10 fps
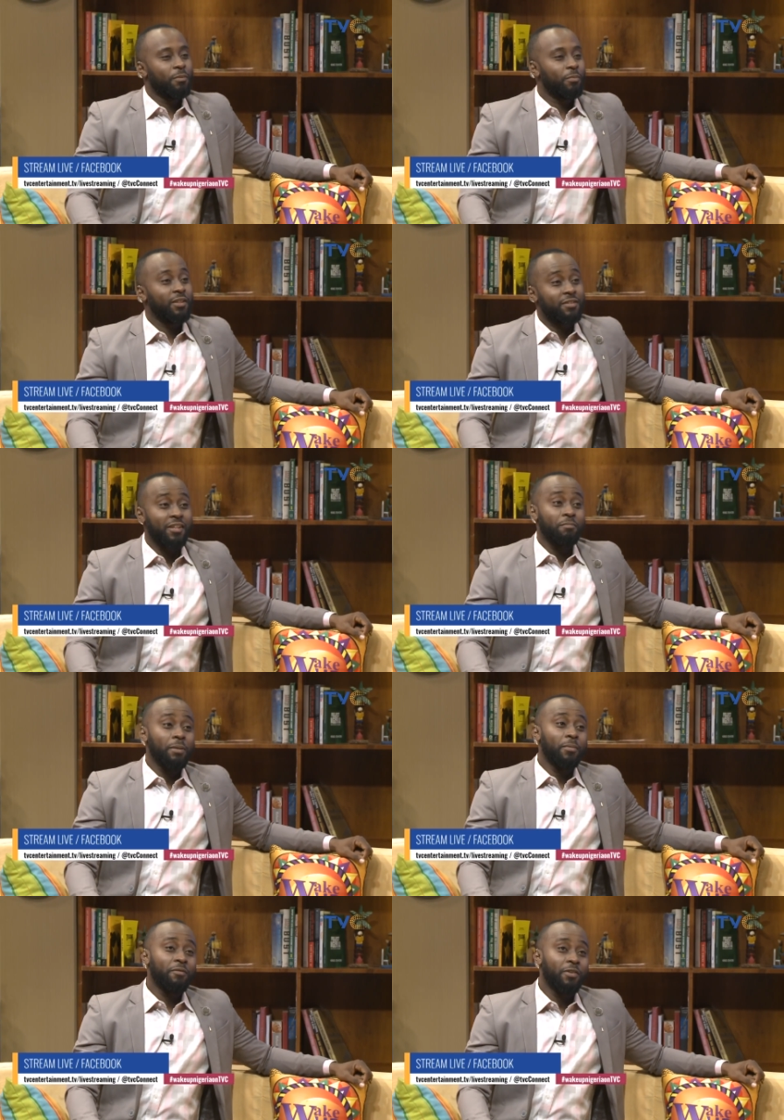but they've made
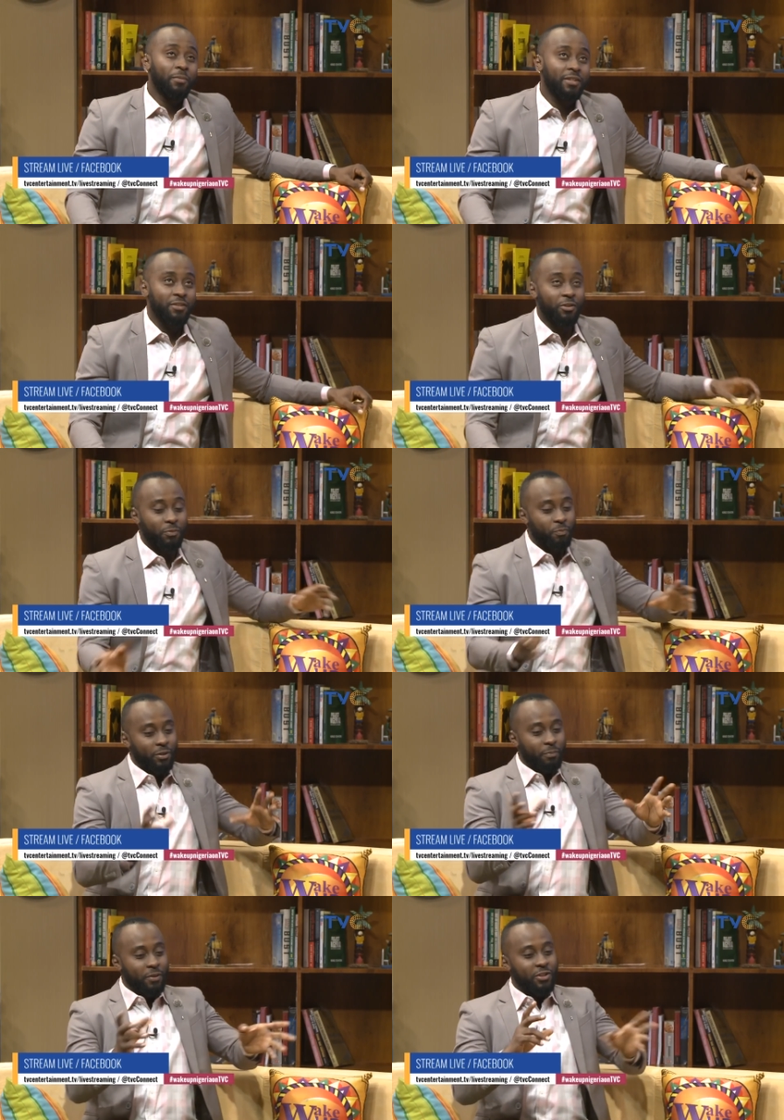money from it. You just put
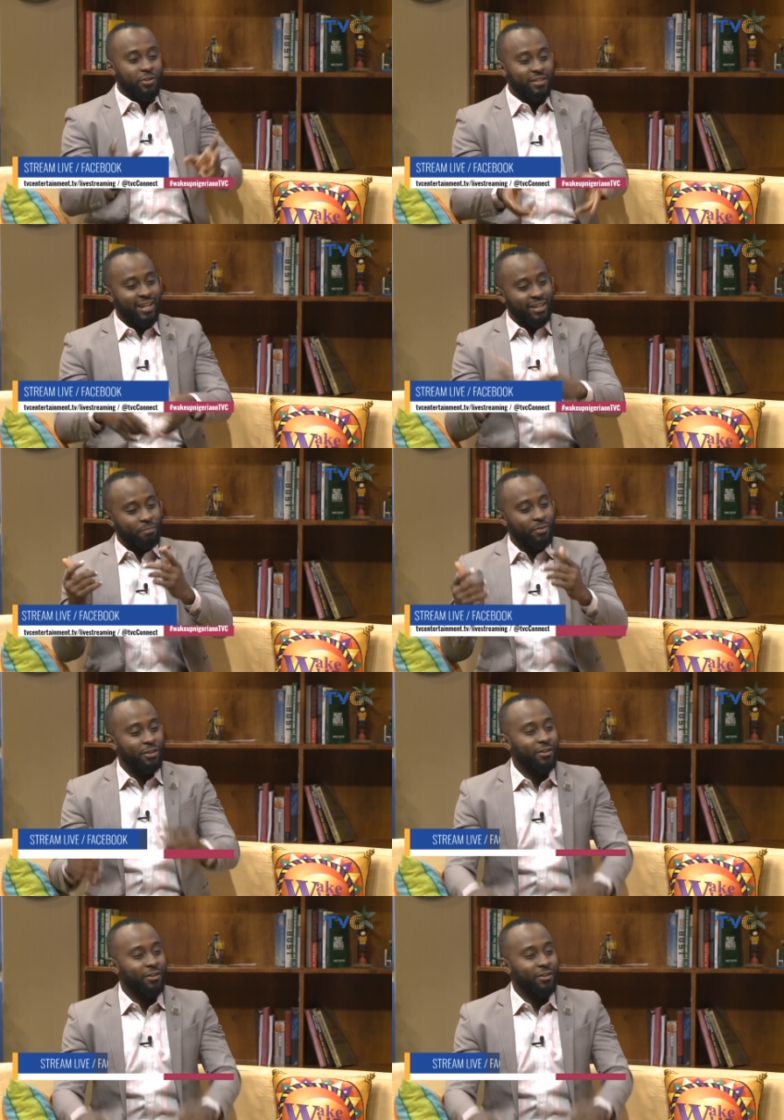up pictures and then put it